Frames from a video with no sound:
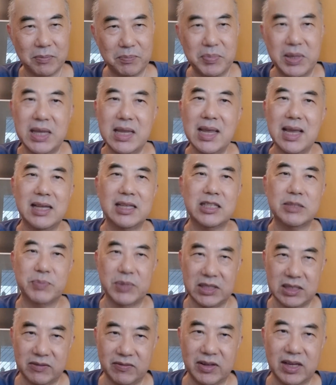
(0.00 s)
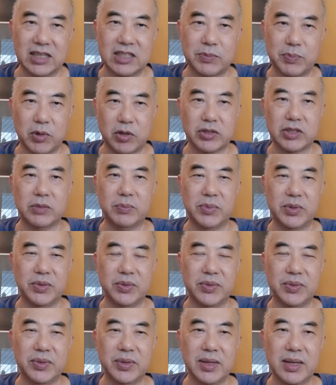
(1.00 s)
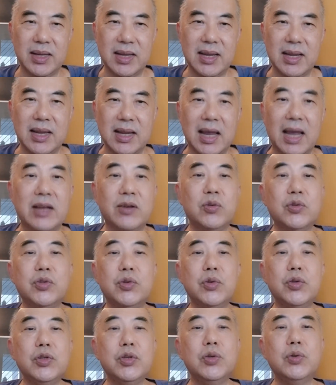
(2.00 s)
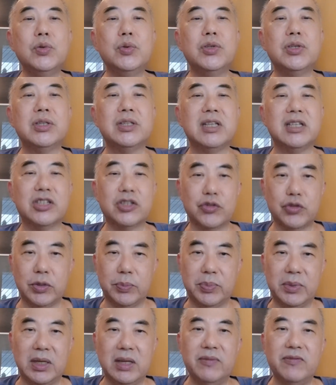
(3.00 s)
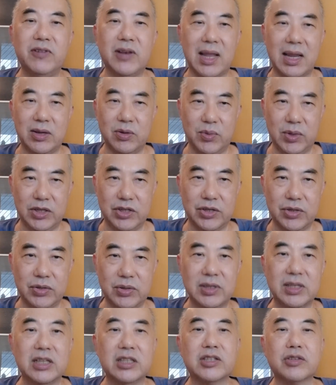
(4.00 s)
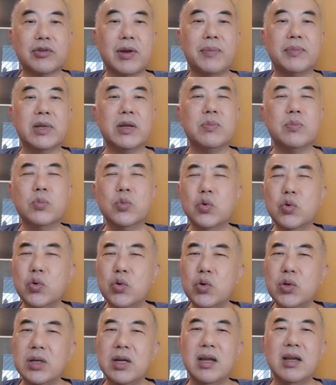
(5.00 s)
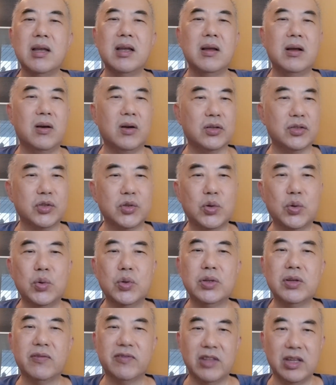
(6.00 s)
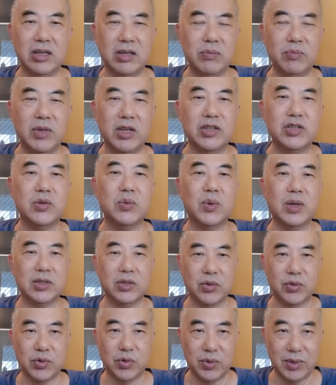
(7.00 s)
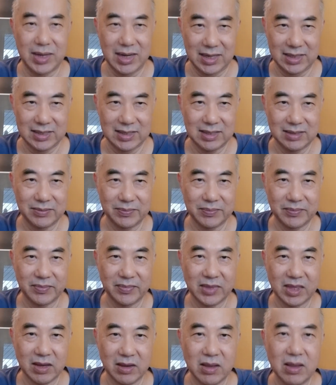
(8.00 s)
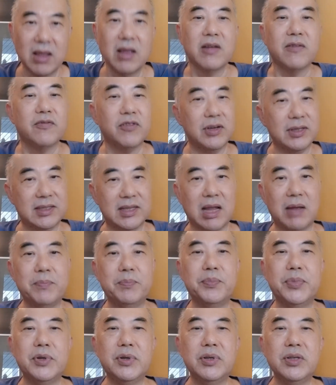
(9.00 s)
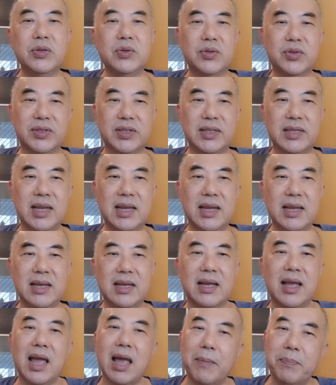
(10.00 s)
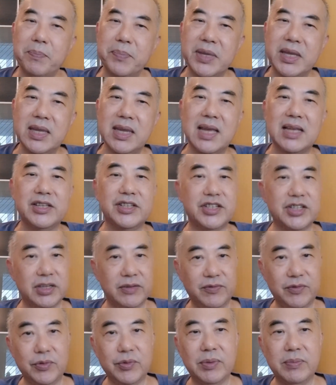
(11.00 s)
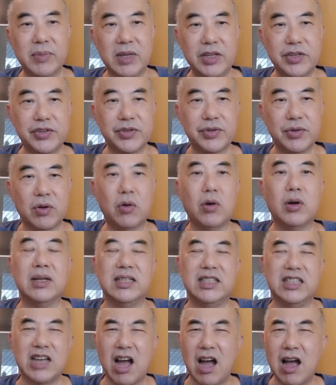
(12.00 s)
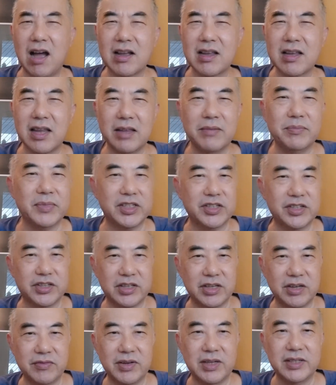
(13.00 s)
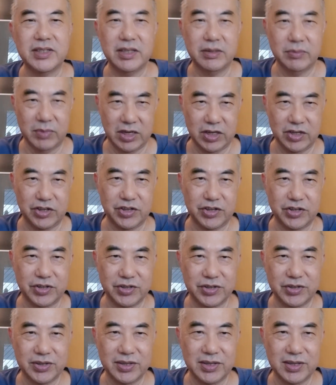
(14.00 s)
Be as specific as possible. And also use descriptive language to describe the mood or tone of the image you want to create. For example, you could say a happy and cheerful image or a dark and mysterious image.